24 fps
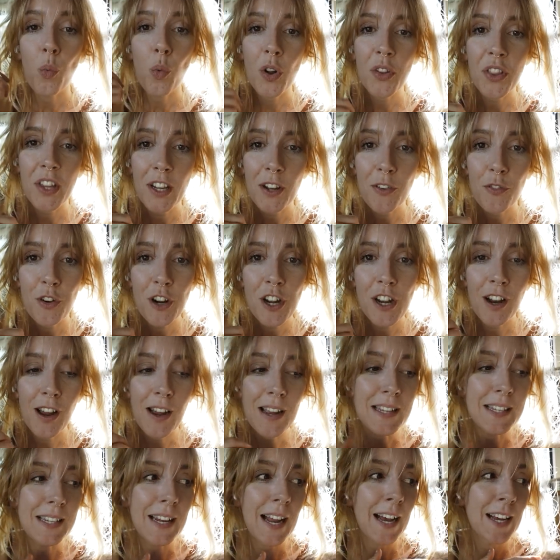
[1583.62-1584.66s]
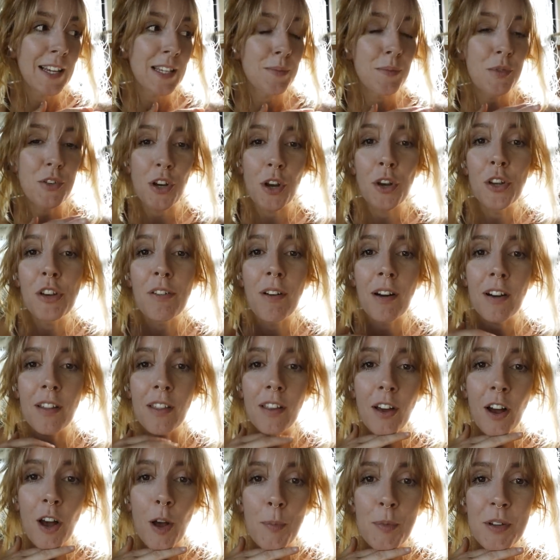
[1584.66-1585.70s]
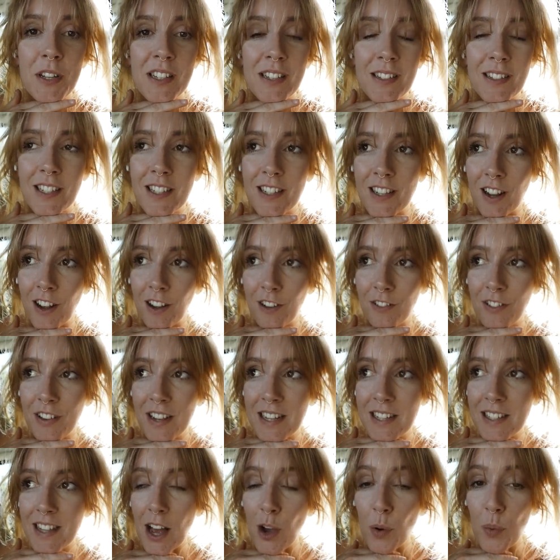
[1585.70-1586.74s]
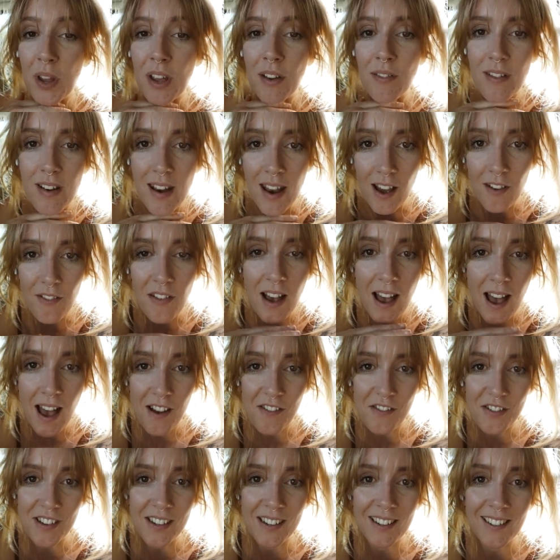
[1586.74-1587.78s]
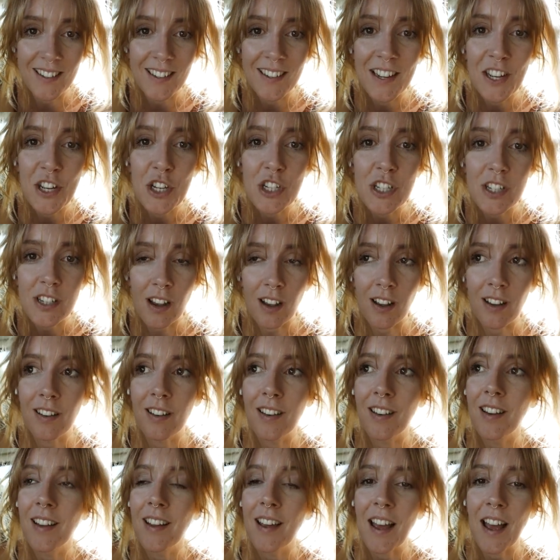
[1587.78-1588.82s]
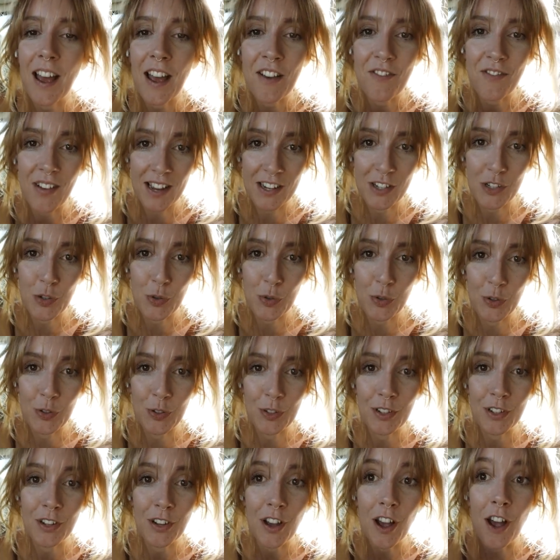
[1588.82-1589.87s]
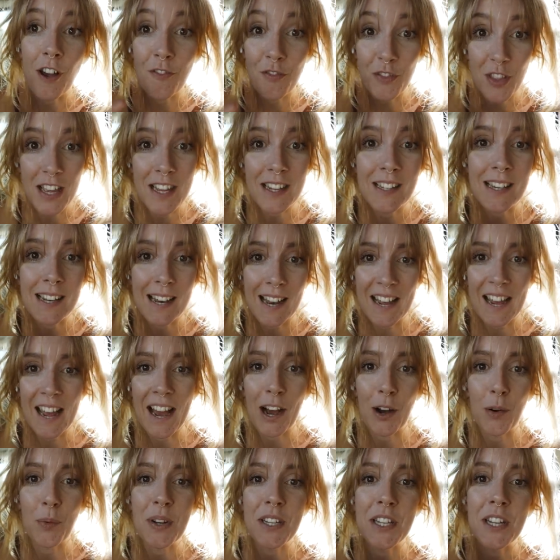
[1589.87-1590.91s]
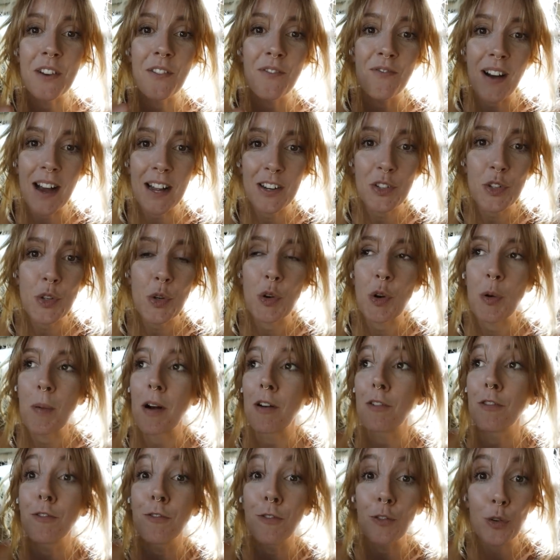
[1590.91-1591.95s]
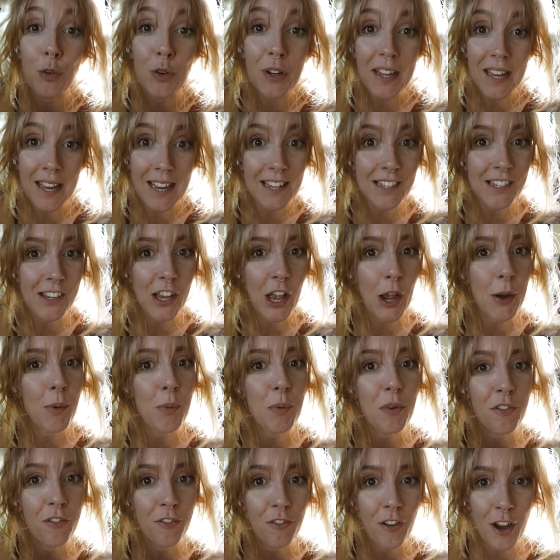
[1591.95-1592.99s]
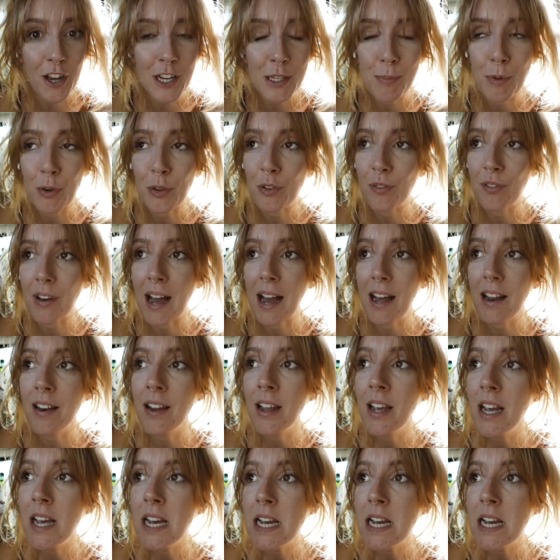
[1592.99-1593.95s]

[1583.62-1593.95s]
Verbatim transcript: One thing I've realised as I'm showing you around in the cupboards and stuff is that we have never ever done a van tour of this layout. We did a van tour about four years ago when we first bought the van.